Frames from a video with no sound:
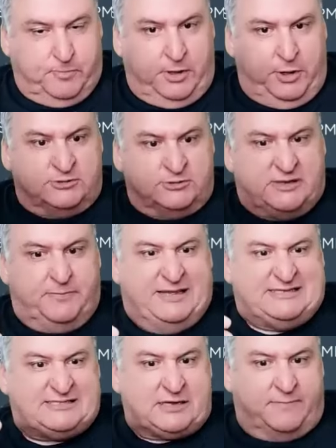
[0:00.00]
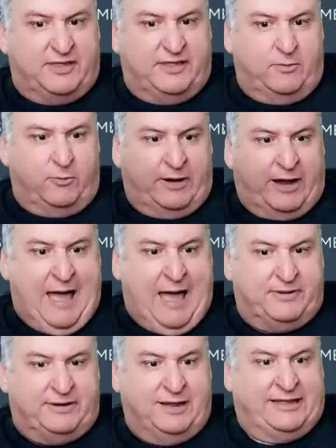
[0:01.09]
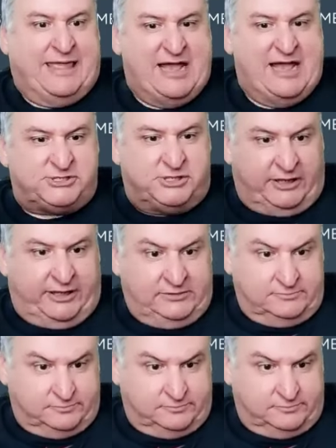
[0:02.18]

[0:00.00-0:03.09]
used to be something that would happen occasionally.